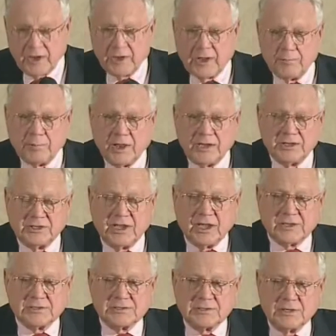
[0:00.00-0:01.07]
had blood
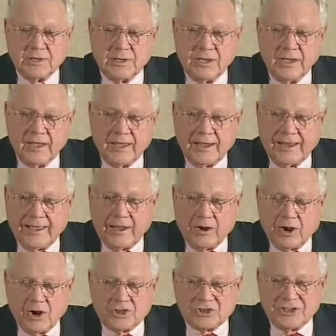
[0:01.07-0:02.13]
tests, and I had
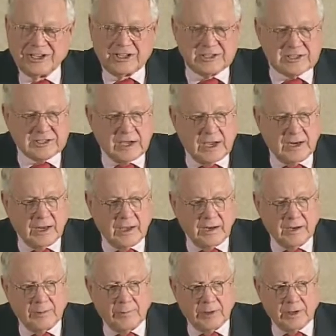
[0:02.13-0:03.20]
arsenic and cyanide
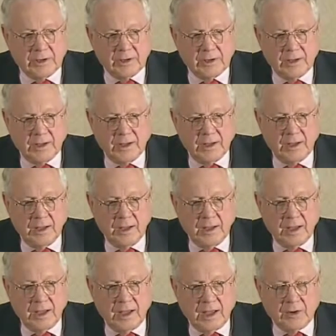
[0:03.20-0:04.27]
in me.
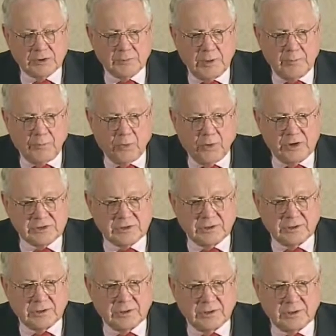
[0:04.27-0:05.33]
I was being
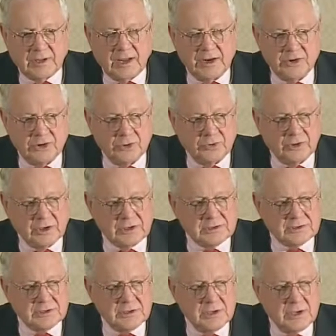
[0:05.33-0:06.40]
poisoned, and I knew
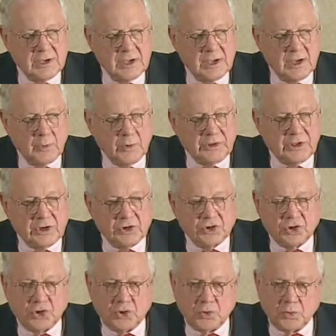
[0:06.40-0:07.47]
this. Within
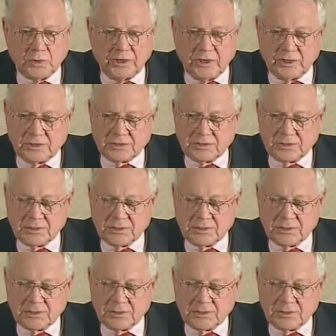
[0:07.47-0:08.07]
two weeks,